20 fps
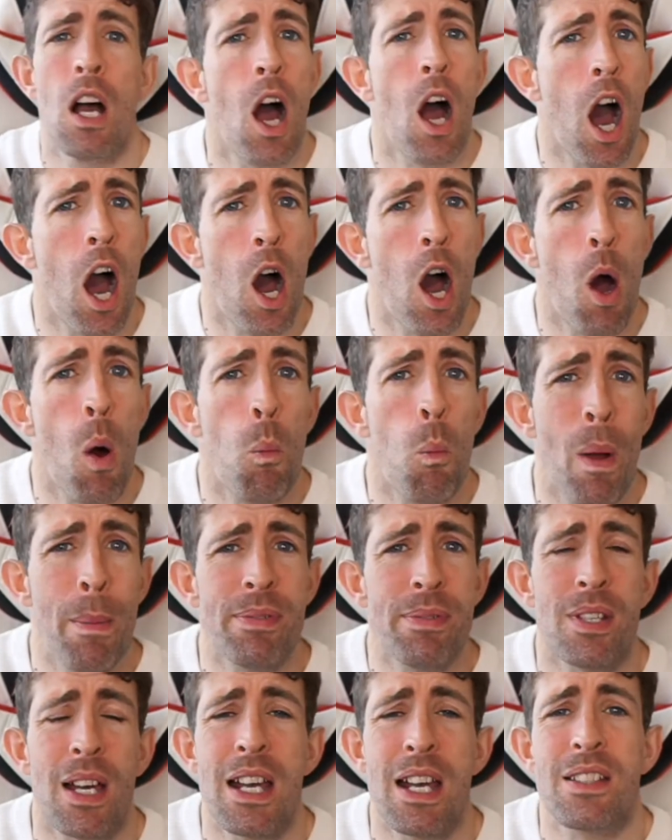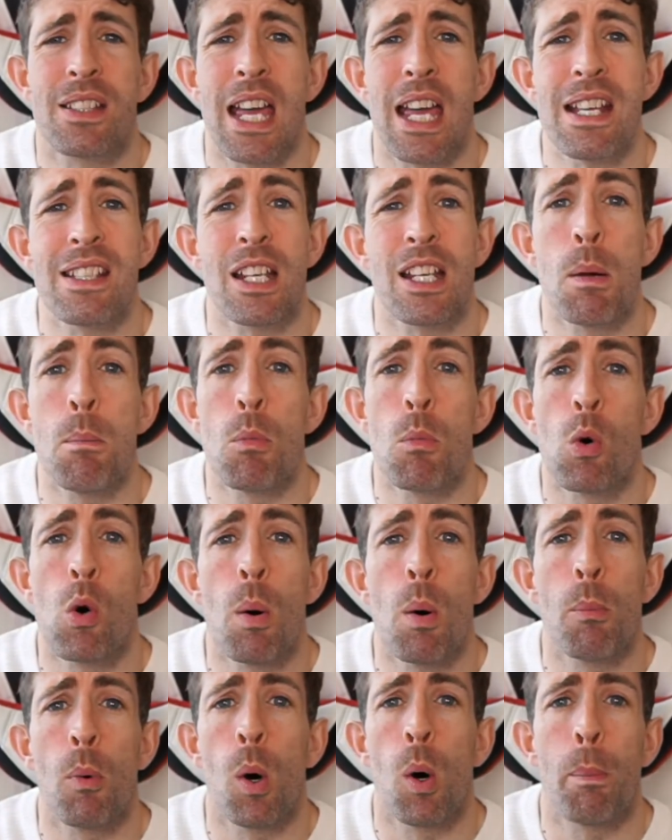our website is getting more
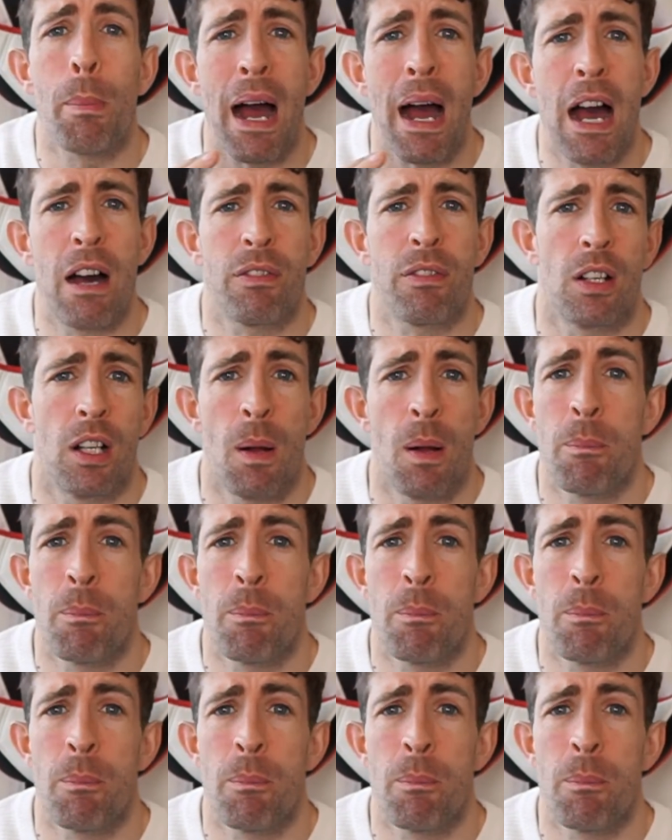and more powerful.